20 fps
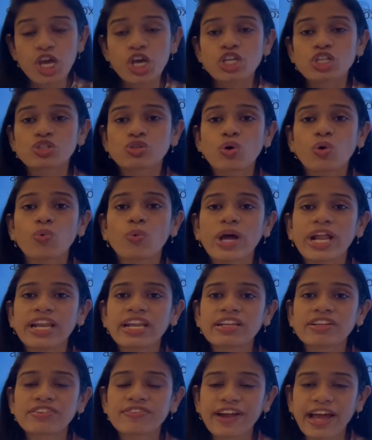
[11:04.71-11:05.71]
So when
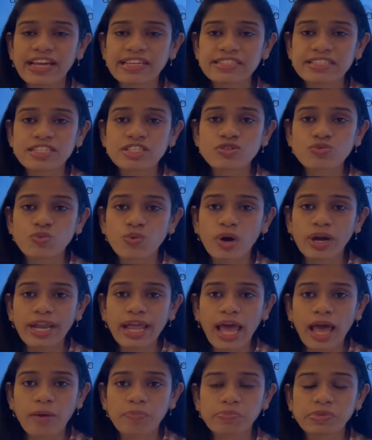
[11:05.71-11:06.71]
it rises, what
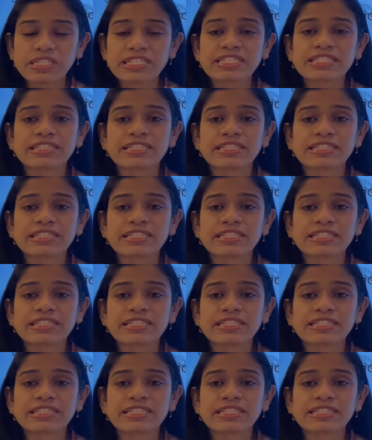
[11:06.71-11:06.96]
happens?